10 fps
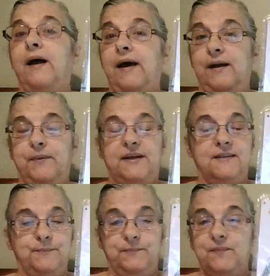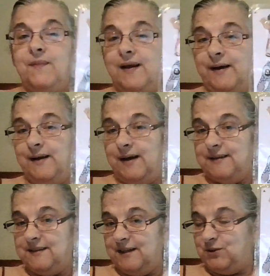anyways, a
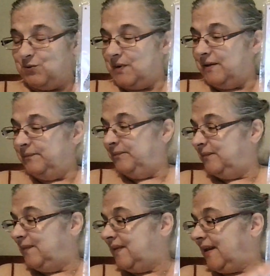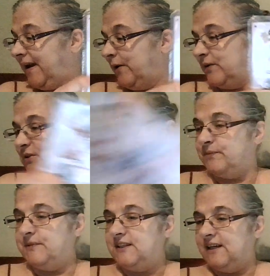Stitch one, characters
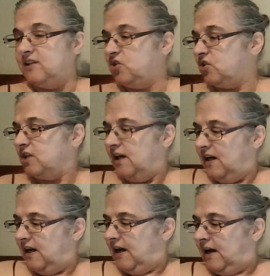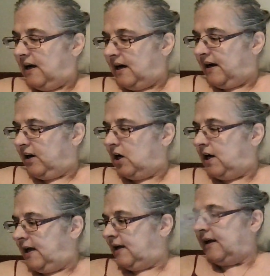from Stitch. I
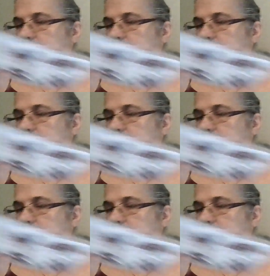got, and I